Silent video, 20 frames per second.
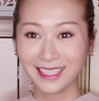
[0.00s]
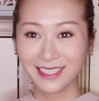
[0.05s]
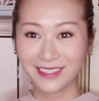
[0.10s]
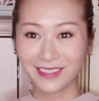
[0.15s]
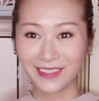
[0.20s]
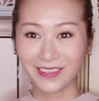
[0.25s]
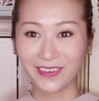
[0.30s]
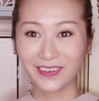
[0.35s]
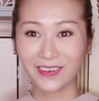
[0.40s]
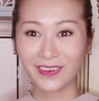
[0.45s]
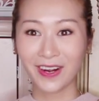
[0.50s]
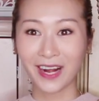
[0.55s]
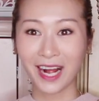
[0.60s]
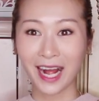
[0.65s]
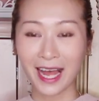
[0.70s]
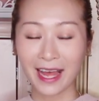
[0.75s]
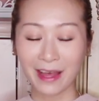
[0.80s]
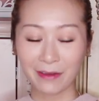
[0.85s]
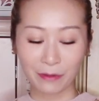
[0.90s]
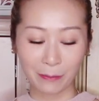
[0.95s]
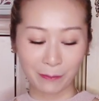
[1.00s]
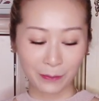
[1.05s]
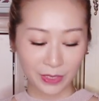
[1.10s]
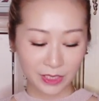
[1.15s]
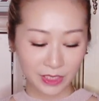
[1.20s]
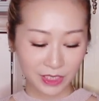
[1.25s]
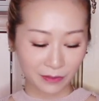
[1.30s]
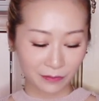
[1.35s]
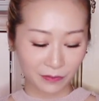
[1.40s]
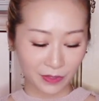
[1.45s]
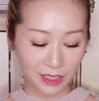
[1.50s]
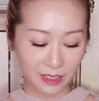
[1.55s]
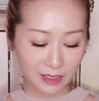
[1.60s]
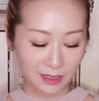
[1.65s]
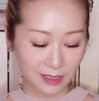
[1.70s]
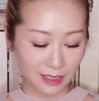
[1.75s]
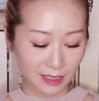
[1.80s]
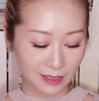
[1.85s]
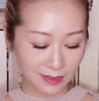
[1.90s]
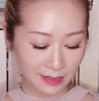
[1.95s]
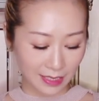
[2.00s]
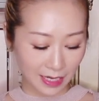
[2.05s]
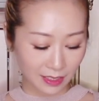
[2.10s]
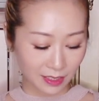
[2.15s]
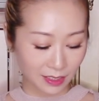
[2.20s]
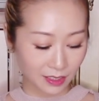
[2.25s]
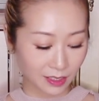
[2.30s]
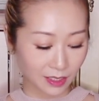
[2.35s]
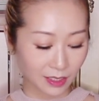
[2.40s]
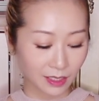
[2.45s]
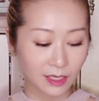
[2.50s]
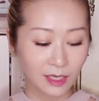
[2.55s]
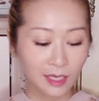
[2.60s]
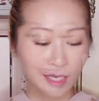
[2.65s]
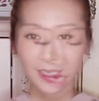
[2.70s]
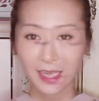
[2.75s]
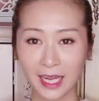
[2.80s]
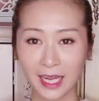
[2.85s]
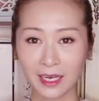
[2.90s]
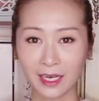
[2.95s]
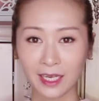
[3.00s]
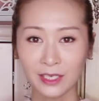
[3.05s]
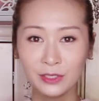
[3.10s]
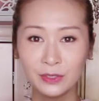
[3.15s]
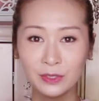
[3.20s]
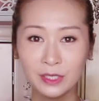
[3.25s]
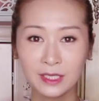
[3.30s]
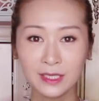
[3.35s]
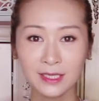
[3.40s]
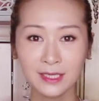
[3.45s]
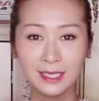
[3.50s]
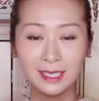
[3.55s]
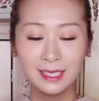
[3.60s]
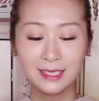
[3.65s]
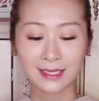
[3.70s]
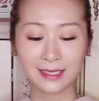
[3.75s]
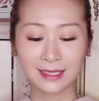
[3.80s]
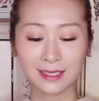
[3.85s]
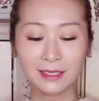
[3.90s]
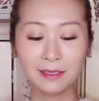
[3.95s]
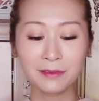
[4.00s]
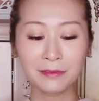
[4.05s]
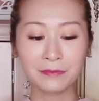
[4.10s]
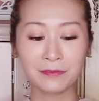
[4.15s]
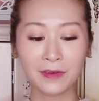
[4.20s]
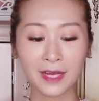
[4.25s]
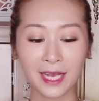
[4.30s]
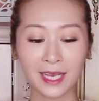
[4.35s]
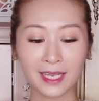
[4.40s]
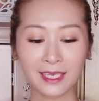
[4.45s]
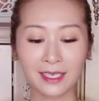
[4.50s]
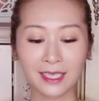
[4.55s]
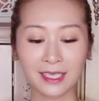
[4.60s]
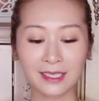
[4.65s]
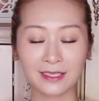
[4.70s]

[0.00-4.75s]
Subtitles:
So I have a bunch of things inside here and as you can see, it's still fine.